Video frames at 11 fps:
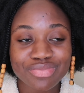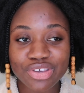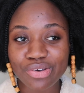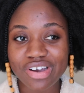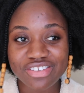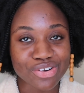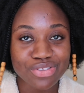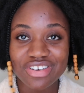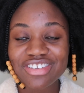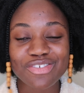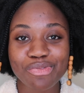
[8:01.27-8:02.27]
You guys know
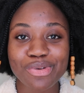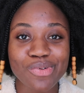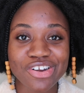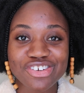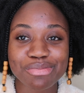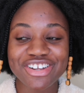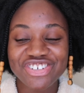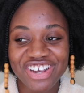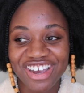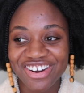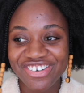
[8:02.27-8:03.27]
this if you've been watching my
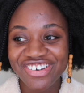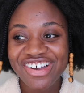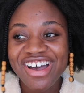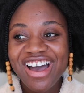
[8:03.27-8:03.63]
channel.